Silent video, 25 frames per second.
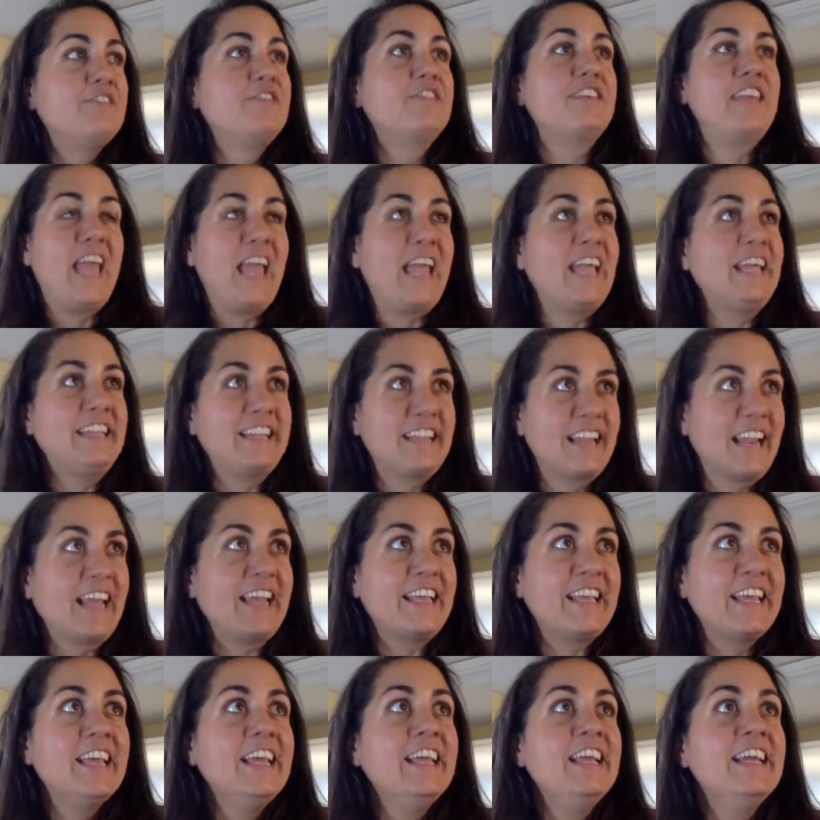gained
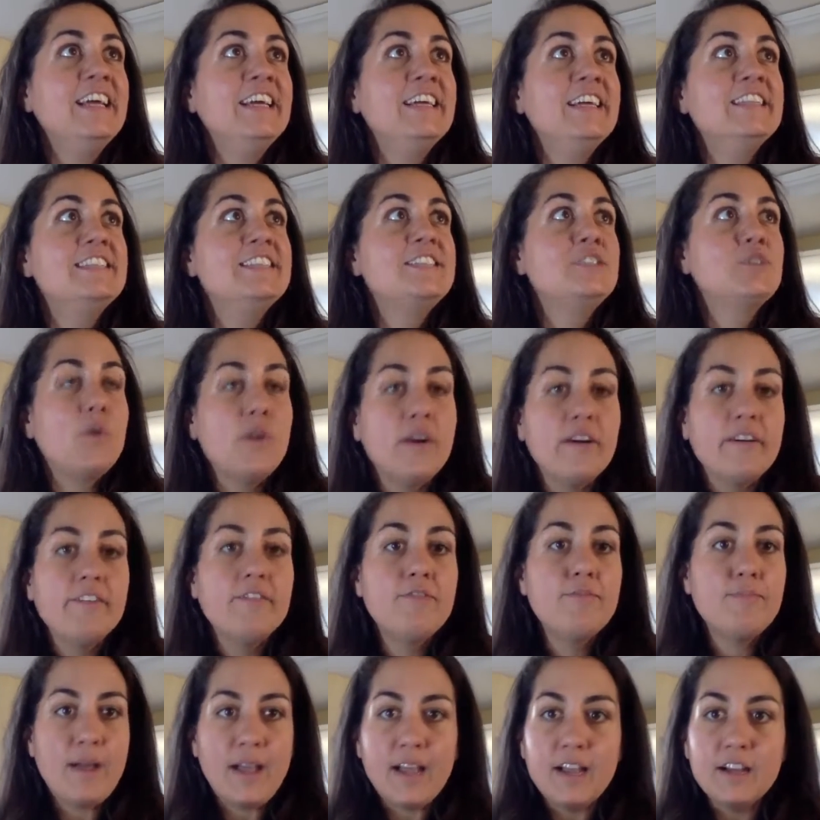like
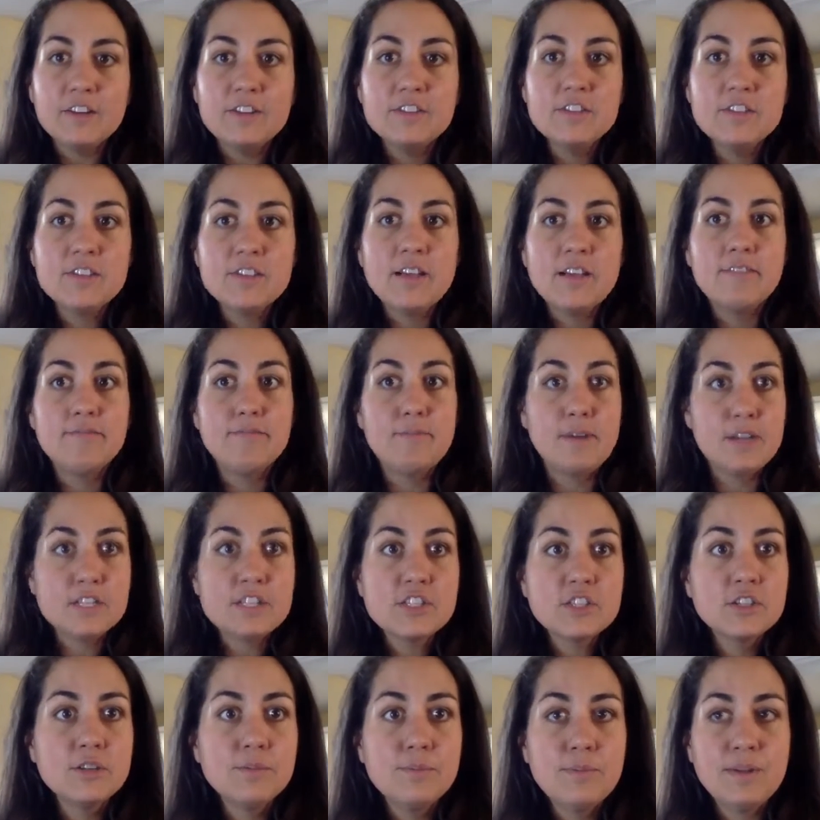12 pounds of
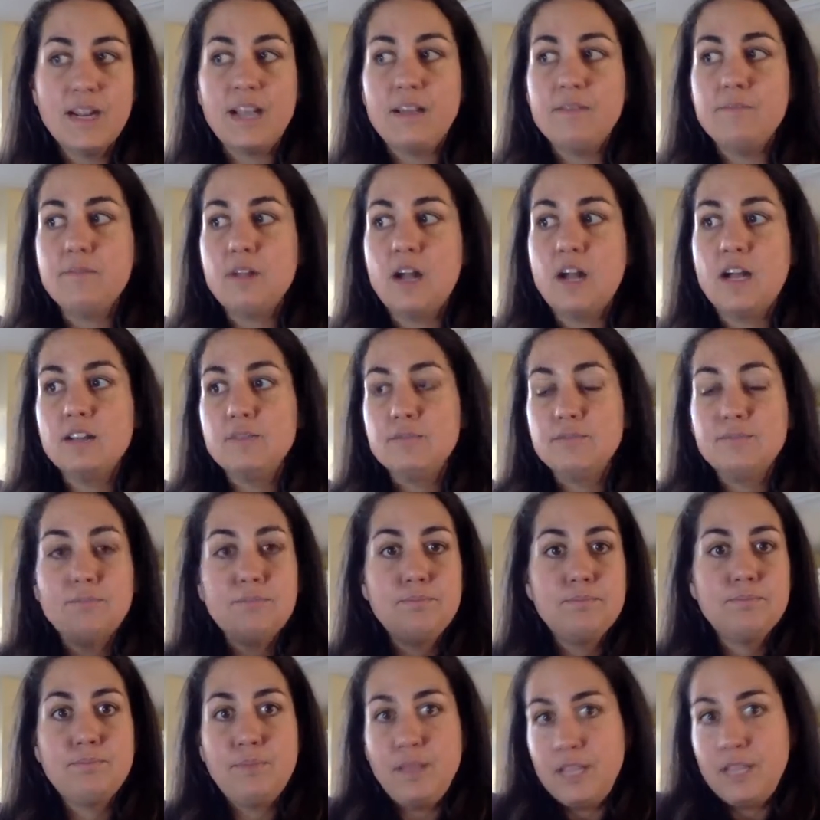muscle, but I'm not
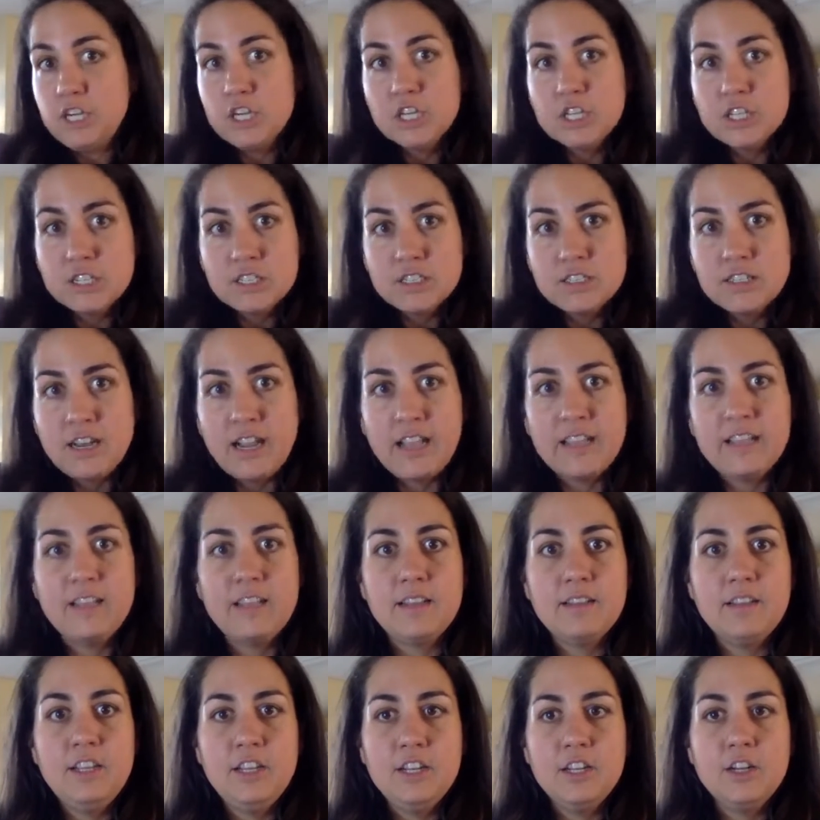bigger, like,
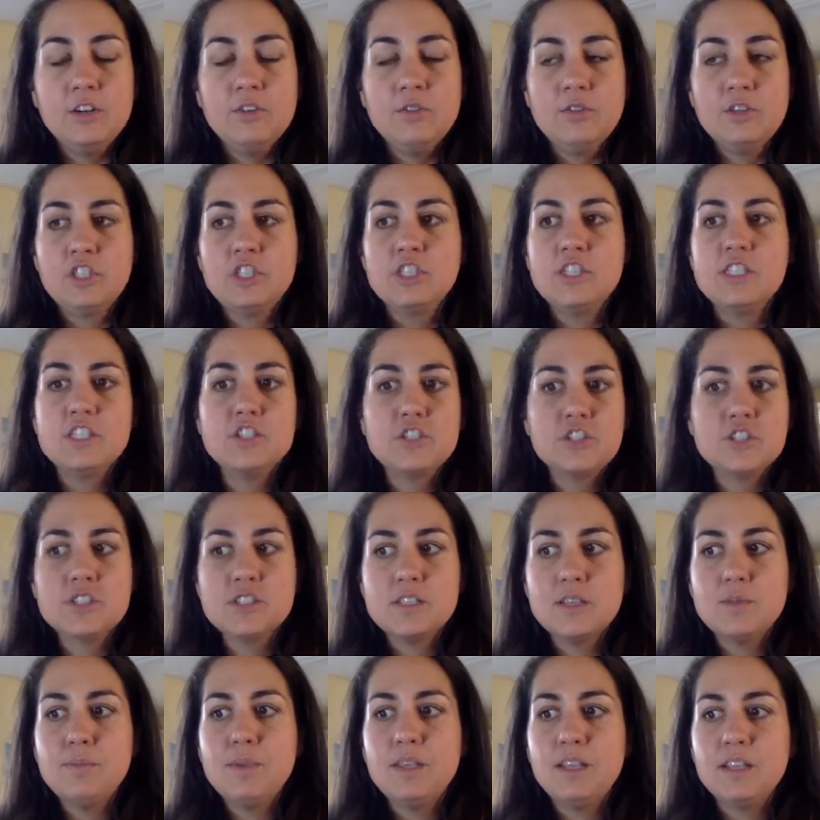which is
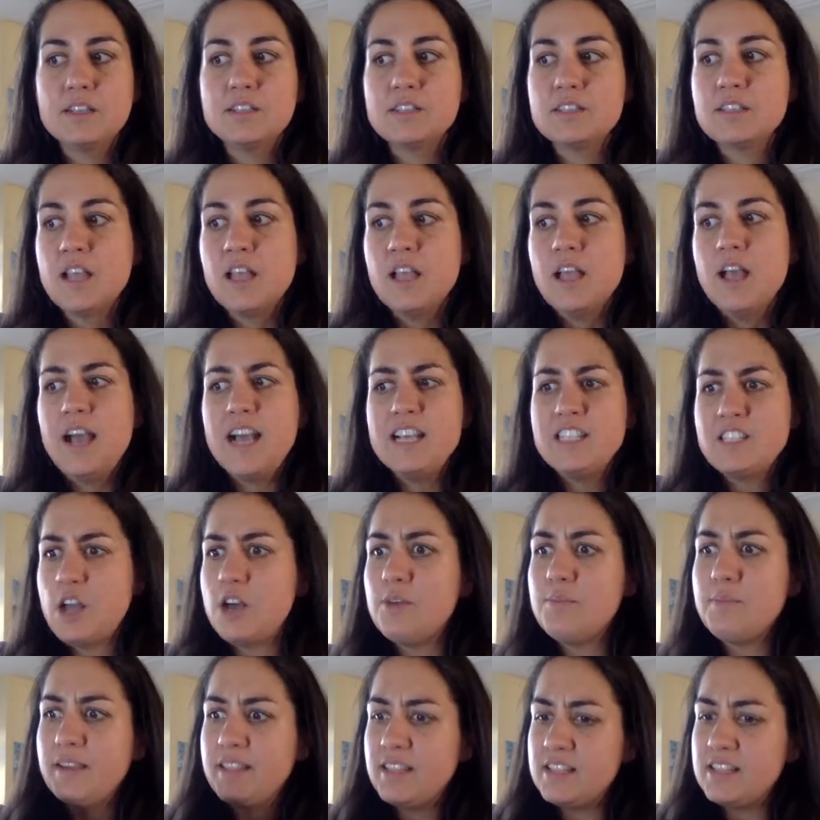interesting, because I saw
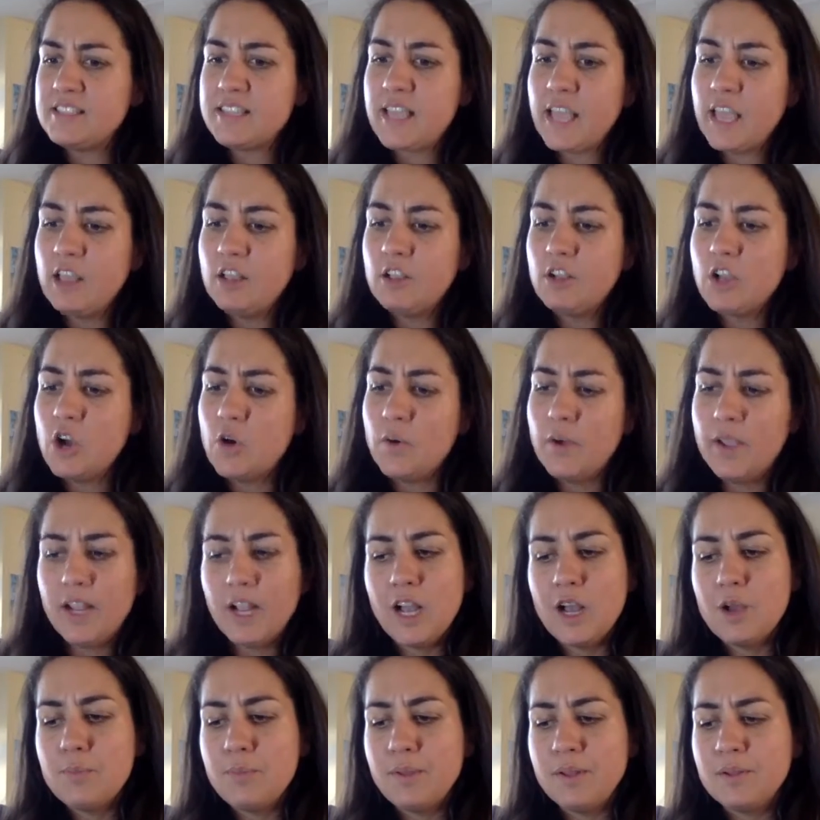the scale going
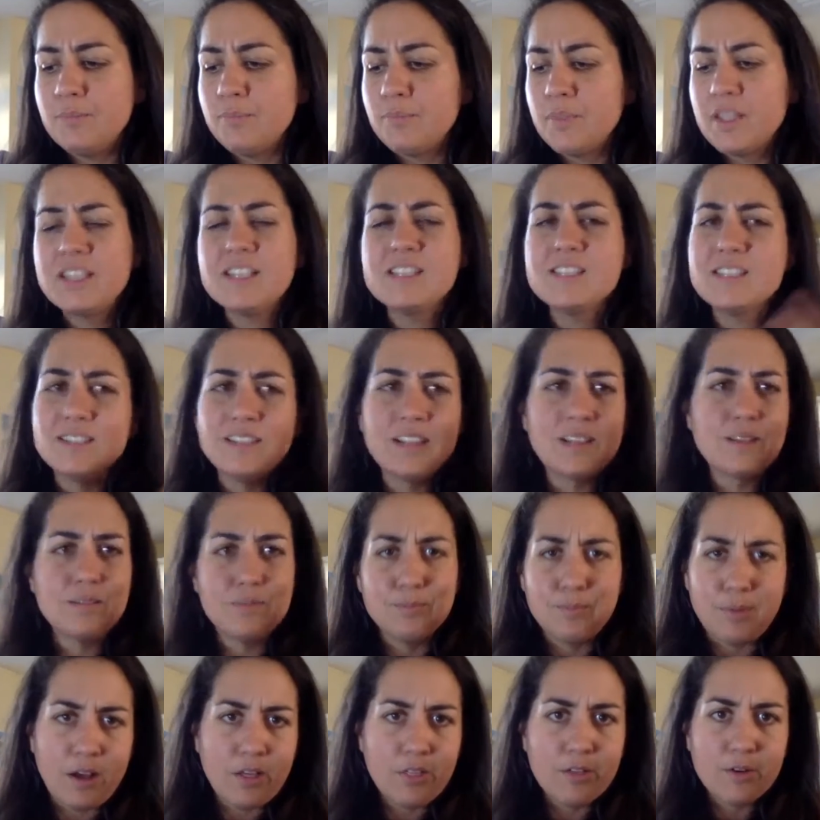up, and it doesn't
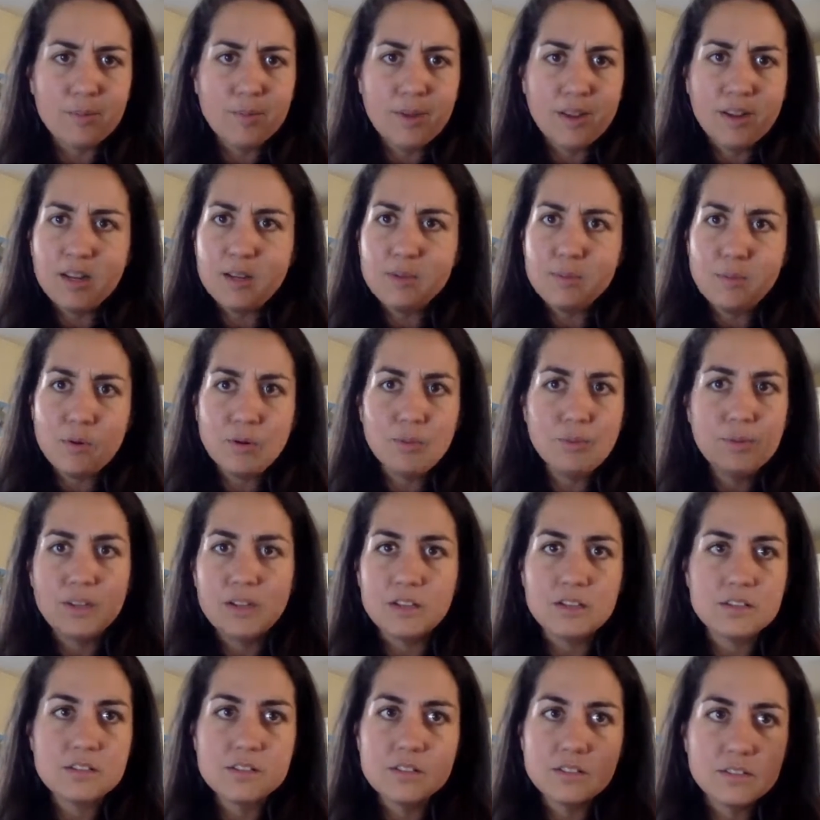like bother me anymore,
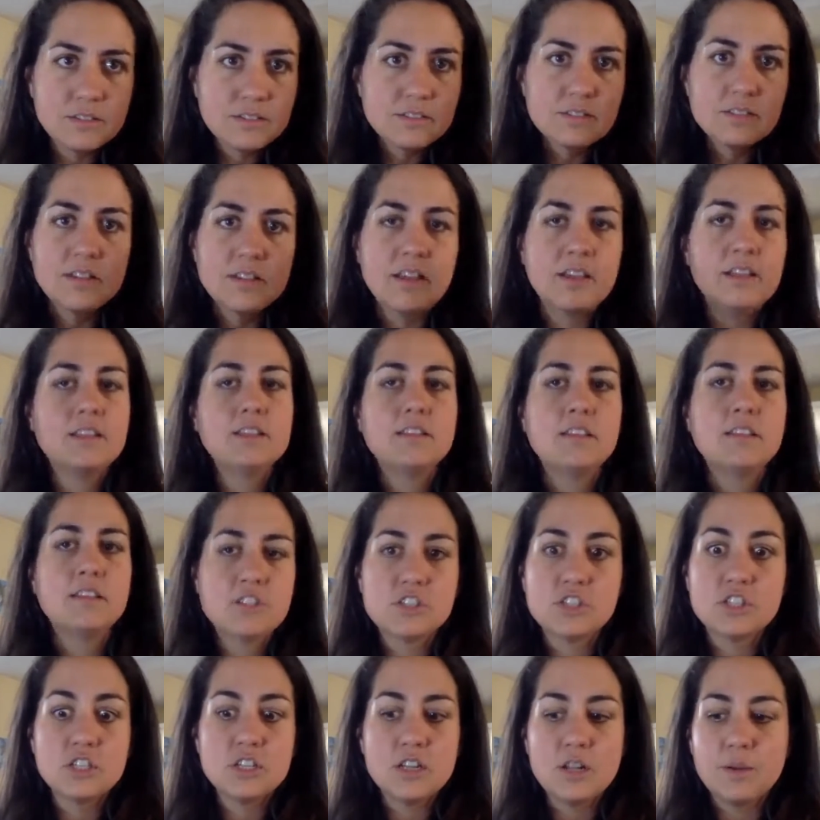because like, it's
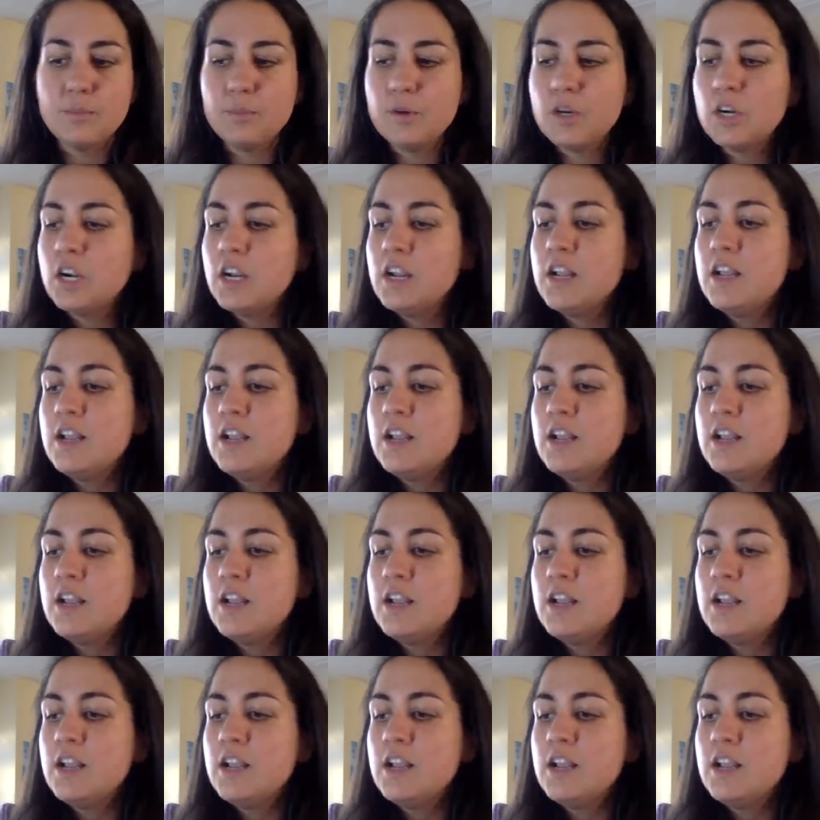just a number.